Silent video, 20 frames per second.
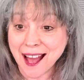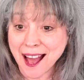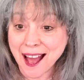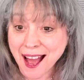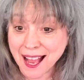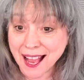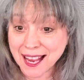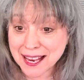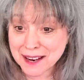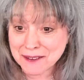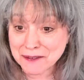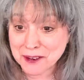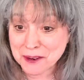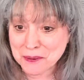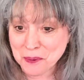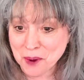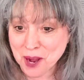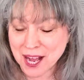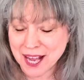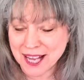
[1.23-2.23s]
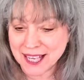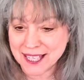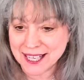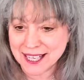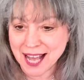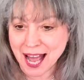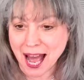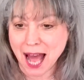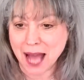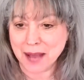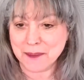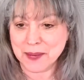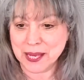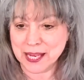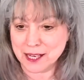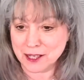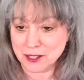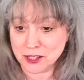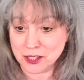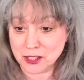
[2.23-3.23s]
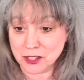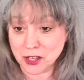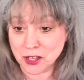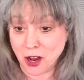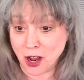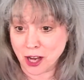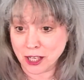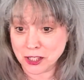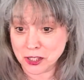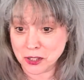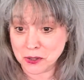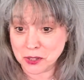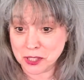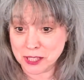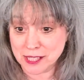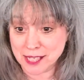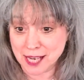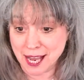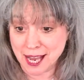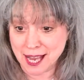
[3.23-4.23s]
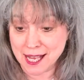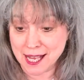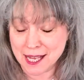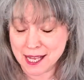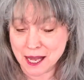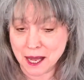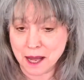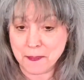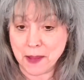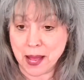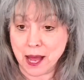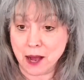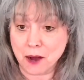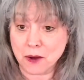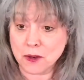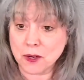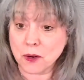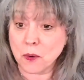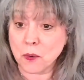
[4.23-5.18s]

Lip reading: Hi everyone, I'm here to talk to you today about